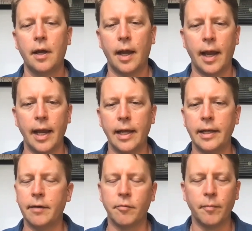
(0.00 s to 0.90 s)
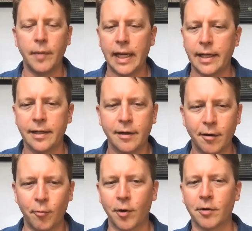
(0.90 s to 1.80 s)
And it will make
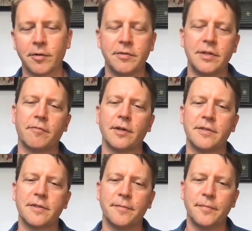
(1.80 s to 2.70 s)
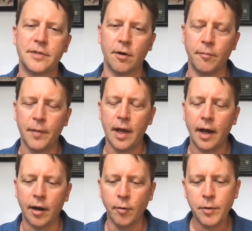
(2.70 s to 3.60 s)
a world of difference. So
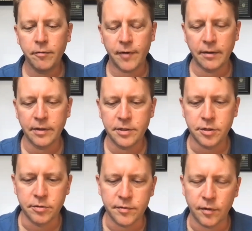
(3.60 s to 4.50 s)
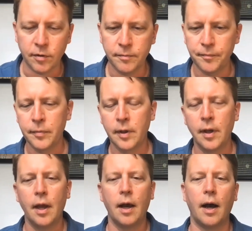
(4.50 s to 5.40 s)
I hope you found this useful.
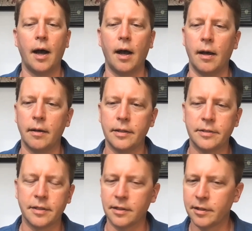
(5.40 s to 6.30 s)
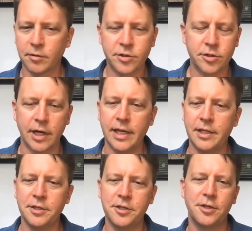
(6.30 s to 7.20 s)
It's a little
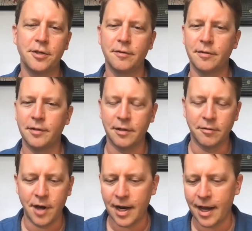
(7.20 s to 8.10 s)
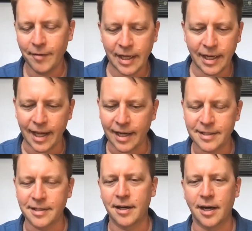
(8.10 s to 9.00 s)
strange, not having a
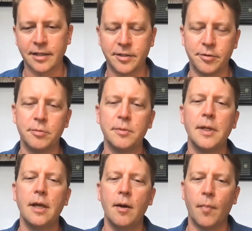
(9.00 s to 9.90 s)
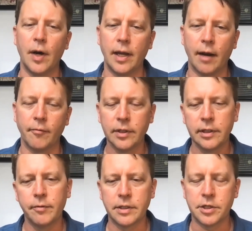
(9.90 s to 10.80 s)
guest to talk to, but I
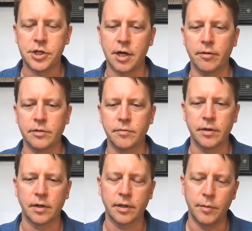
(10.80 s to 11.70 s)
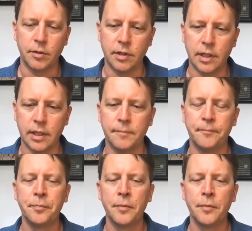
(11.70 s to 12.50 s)
really wanted to share this with our community.